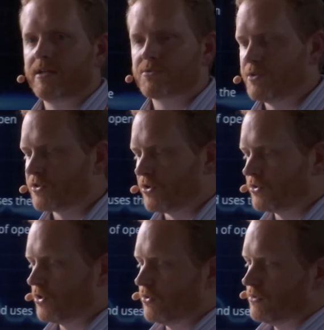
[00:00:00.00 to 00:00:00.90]
its
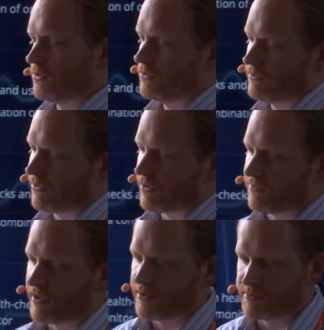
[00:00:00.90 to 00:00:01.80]
return code to
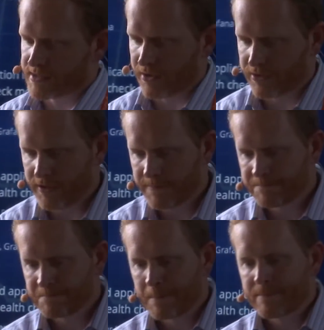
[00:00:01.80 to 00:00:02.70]
verify that it was healthy.
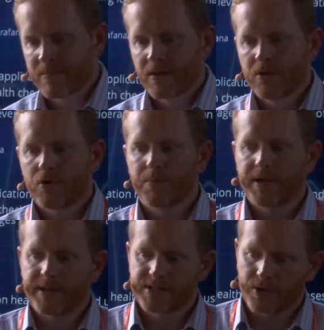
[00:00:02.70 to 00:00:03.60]

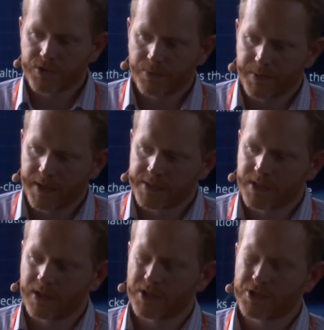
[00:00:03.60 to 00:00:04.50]
Kubernetes also brings
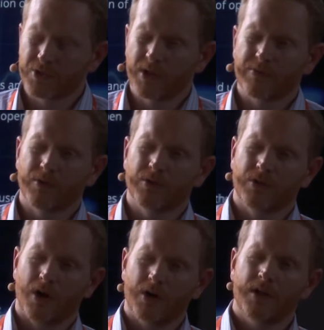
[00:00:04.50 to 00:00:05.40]
cluster level
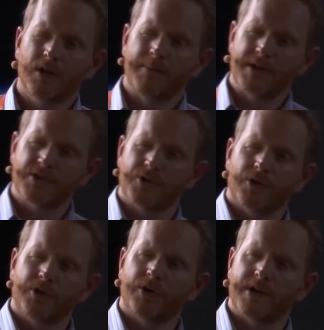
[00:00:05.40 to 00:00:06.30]
logging, I mentioned
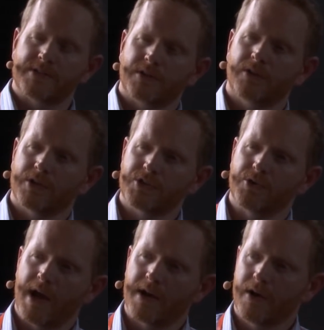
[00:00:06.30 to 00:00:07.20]
earlier, as a
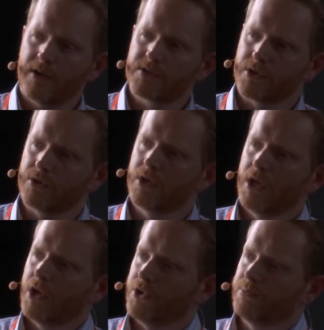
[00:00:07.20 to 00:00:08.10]
cluster add-on. So
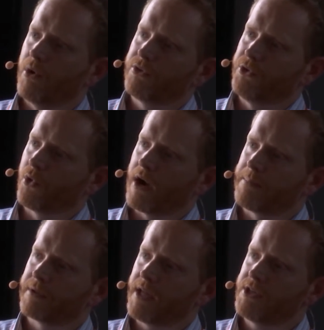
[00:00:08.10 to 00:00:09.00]
both your
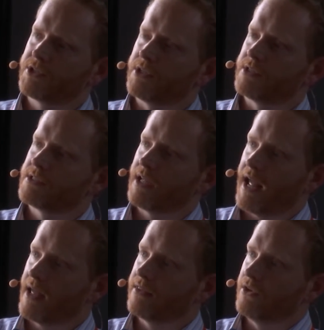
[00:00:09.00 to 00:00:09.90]
applications
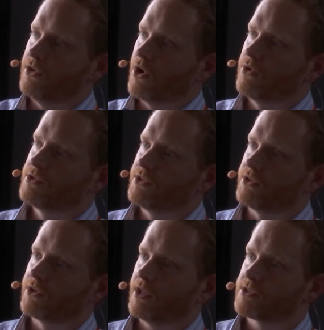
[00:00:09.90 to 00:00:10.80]
and the nodes in
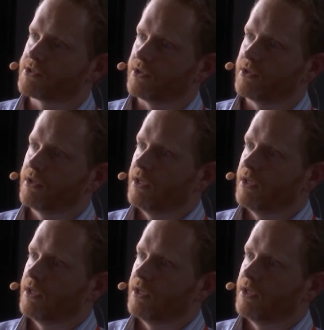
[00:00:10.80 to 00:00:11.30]
your cluster